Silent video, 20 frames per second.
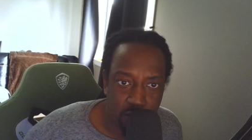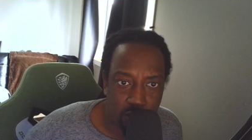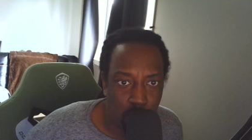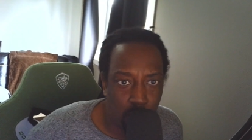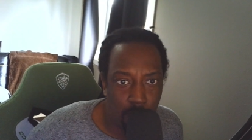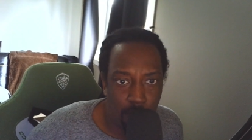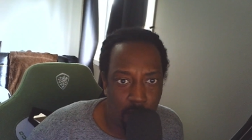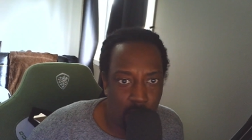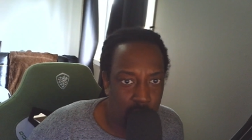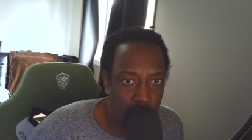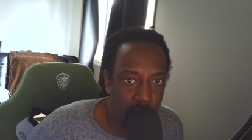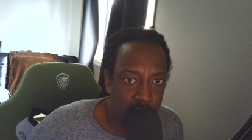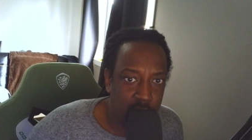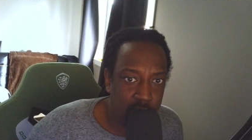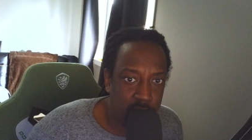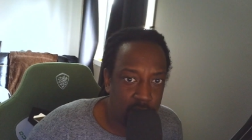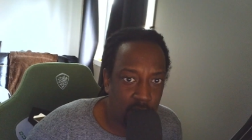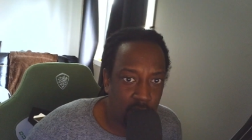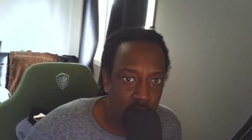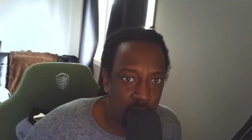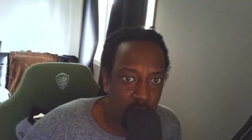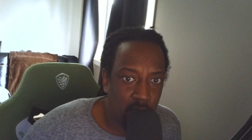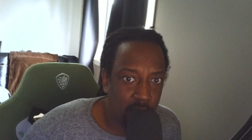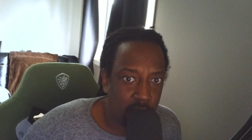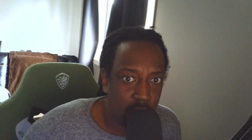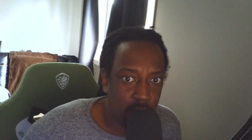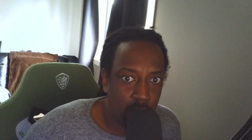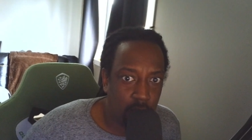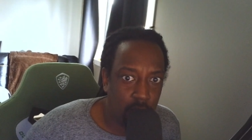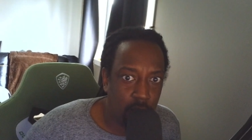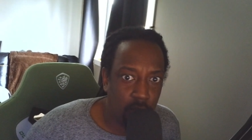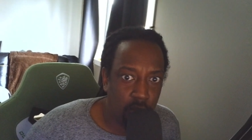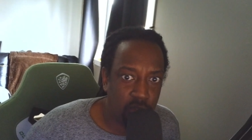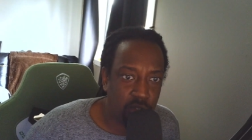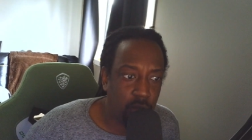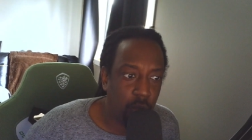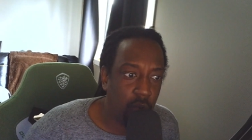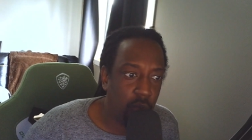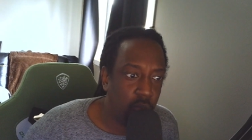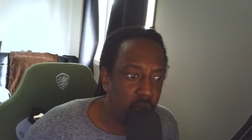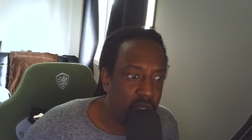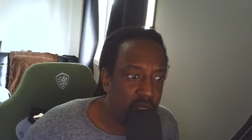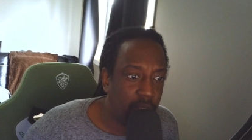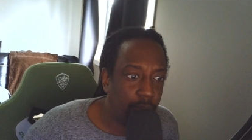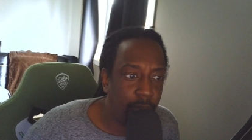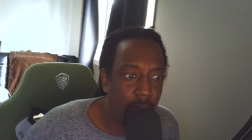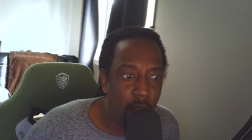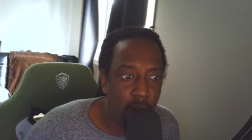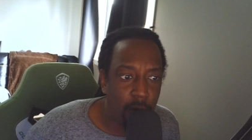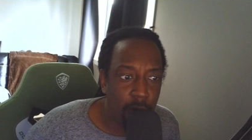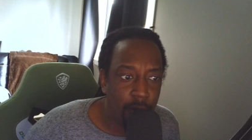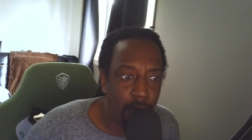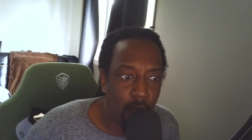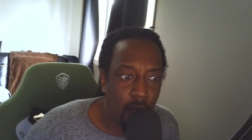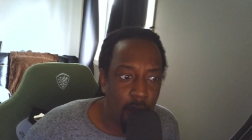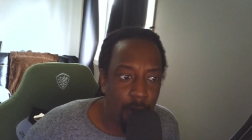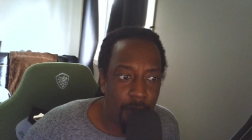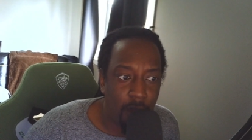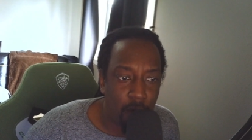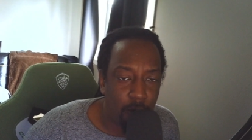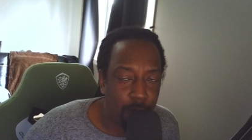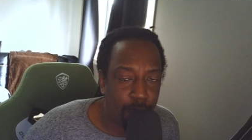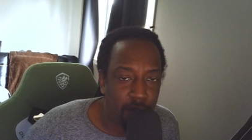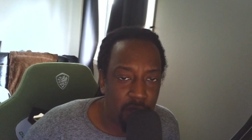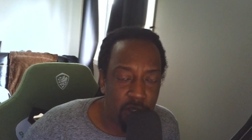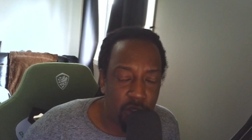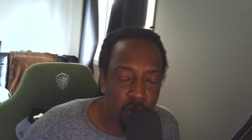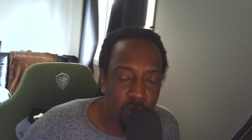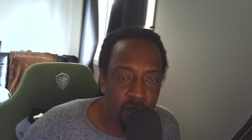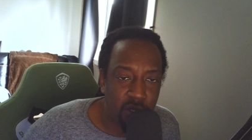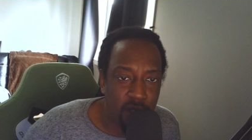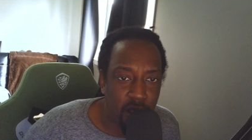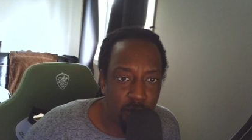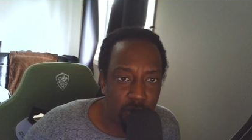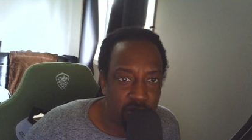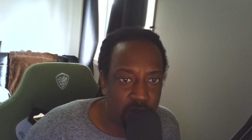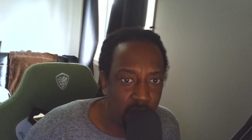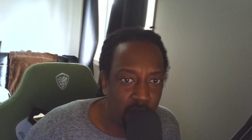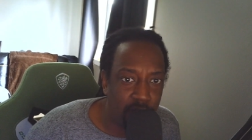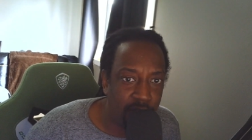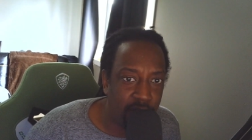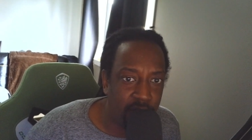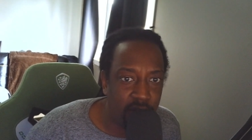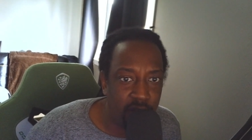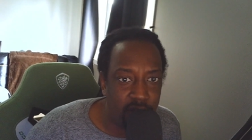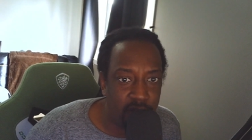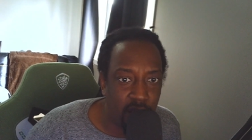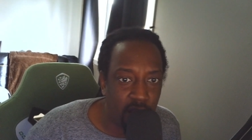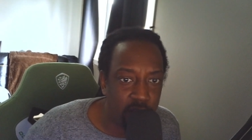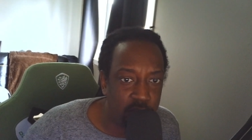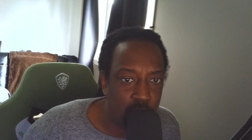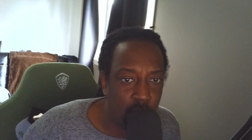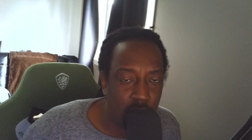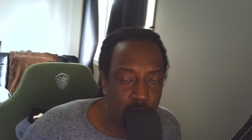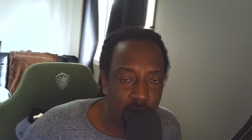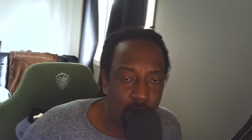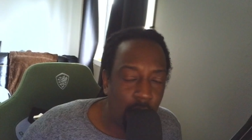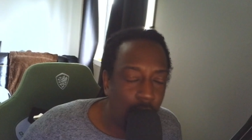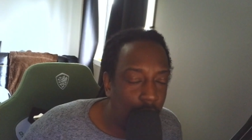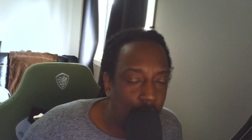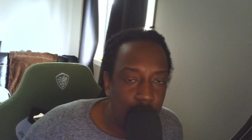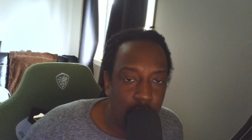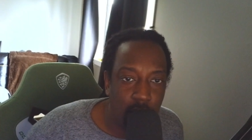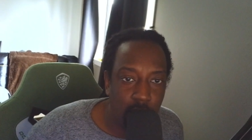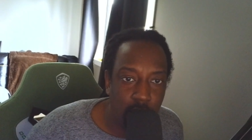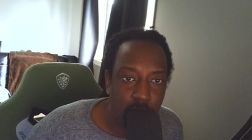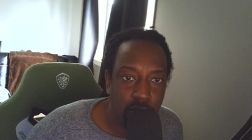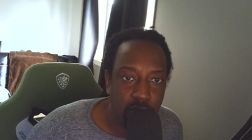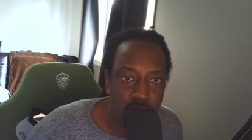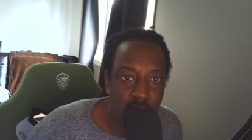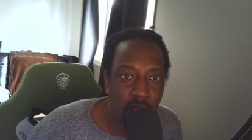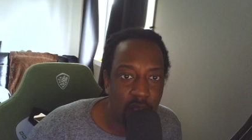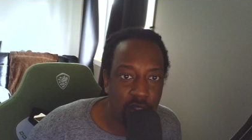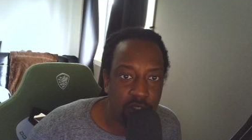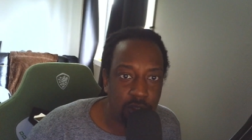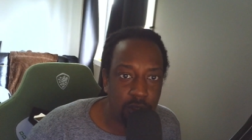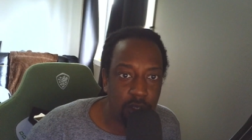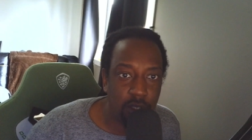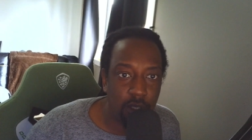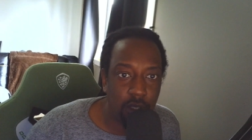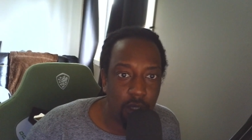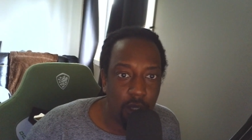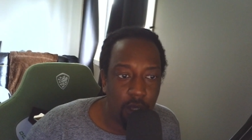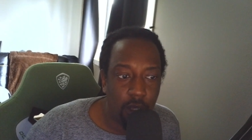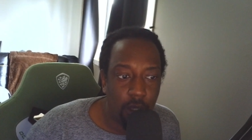So I'm not gonna say like it was a weak power play unit that was out there and that's why. No, it was actually